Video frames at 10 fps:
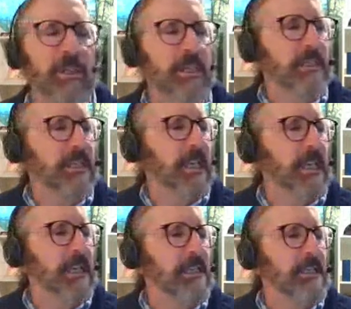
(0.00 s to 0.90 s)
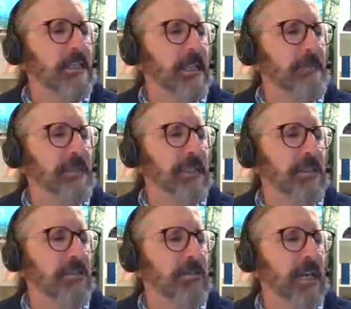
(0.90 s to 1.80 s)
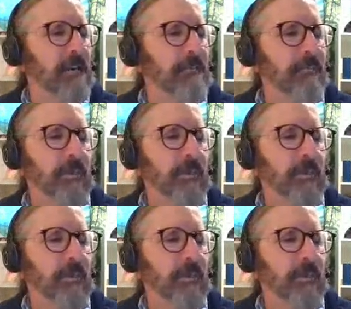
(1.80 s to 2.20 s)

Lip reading: is in the substance, right?